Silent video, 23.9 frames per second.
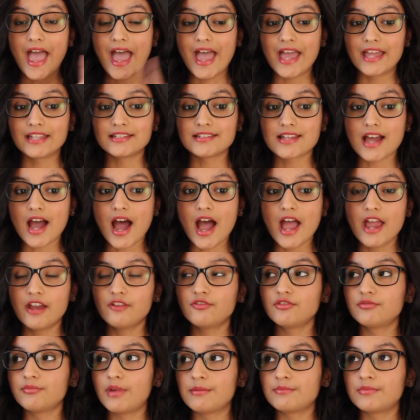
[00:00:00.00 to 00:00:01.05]
and
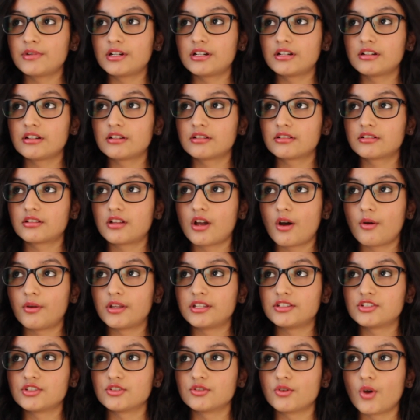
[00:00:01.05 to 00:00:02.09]
I remember
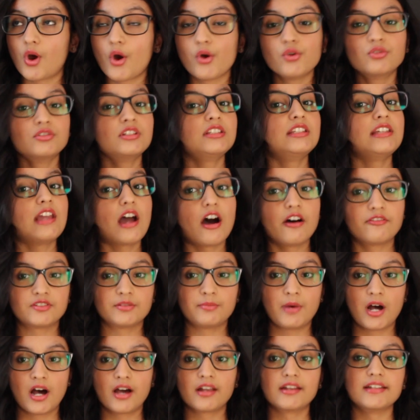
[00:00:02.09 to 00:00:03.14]
going to only the
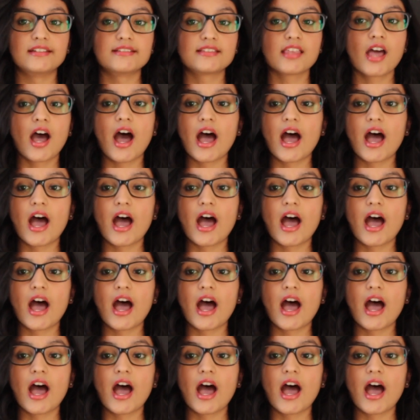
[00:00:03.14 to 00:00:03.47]
after parties.